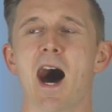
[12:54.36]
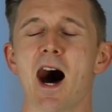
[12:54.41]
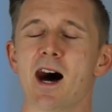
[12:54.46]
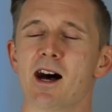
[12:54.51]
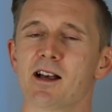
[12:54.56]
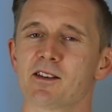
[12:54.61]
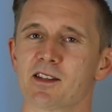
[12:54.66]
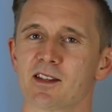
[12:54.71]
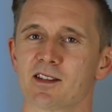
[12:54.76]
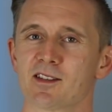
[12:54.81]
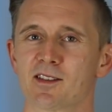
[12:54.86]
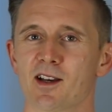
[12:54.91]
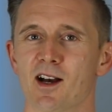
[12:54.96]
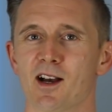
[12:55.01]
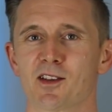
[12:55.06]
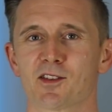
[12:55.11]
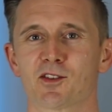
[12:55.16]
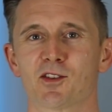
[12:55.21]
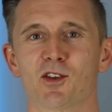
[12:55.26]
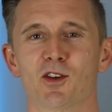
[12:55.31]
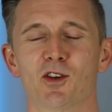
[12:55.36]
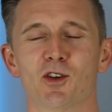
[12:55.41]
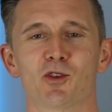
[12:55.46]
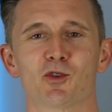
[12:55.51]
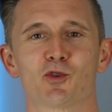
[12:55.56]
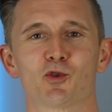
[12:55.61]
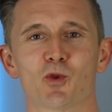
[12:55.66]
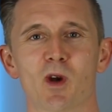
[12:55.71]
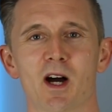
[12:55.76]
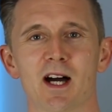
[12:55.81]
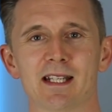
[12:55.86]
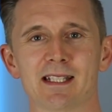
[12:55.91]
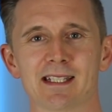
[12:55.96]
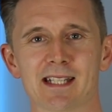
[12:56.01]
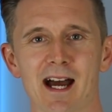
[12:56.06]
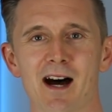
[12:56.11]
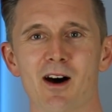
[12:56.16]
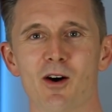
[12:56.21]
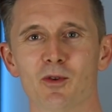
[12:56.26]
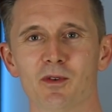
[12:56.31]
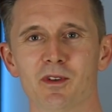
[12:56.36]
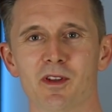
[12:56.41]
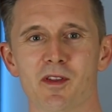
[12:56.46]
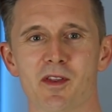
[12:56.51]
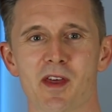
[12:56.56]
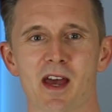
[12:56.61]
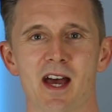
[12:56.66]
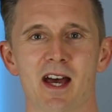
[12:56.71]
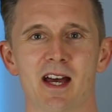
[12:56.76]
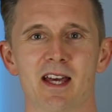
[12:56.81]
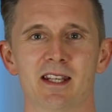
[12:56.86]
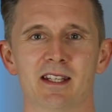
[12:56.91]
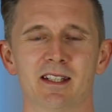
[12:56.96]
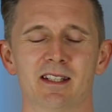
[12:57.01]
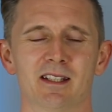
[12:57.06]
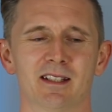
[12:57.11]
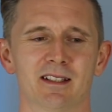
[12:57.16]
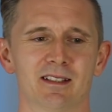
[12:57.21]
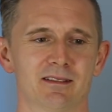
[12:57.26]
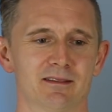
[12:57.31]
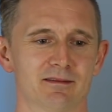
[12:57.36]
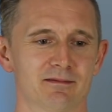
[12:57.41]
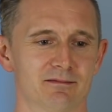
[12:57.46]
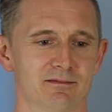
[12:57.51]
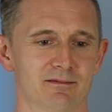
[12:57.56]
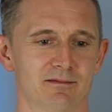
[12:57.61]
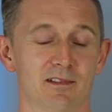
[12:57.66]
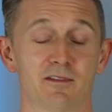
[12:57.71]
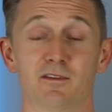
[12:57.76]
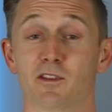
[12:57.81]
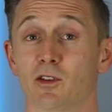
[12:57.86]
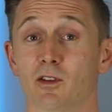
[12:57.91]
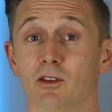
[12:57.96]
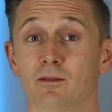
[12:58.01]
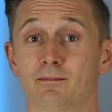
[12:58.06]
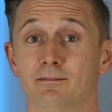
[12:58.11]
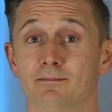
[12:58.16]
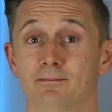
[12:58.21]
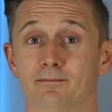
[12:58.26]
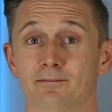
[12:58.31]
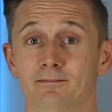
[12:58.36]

As it starts to dry down, then I've forgotten.